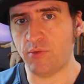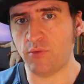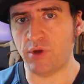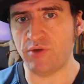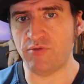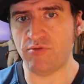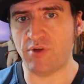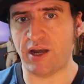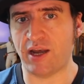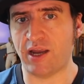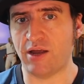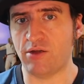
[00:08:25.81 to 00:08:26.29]

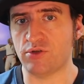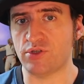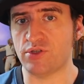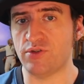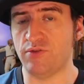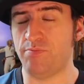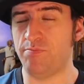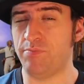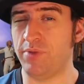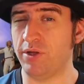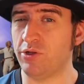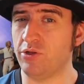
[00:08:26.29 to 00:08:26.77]
We ran out
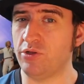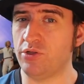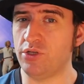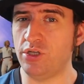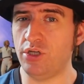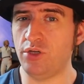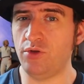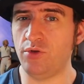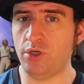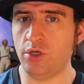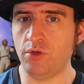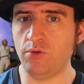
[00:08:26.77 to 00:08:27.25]
of build
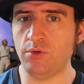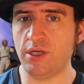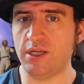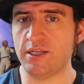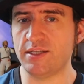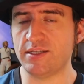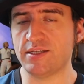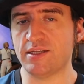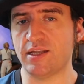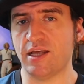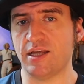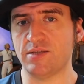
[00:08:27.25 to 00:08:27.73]
units.